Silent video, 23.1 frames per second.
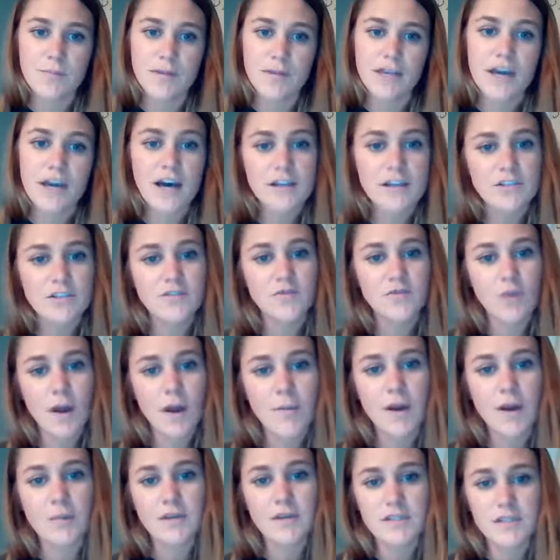because of
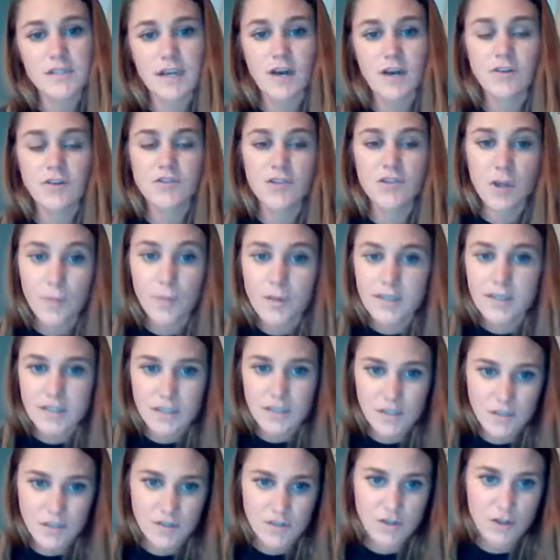Swamp Rabbit sales, their
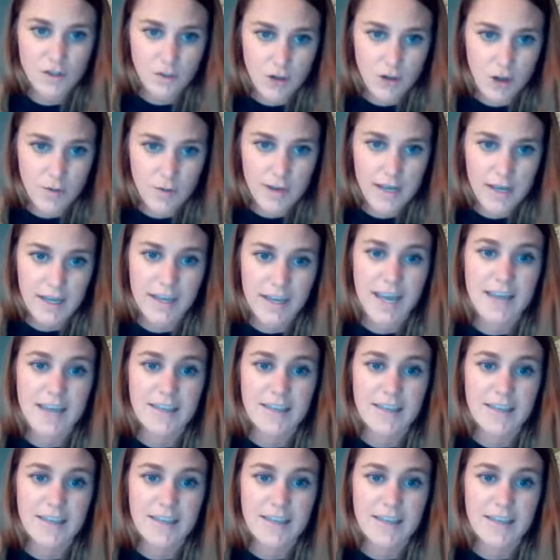businesses are growing,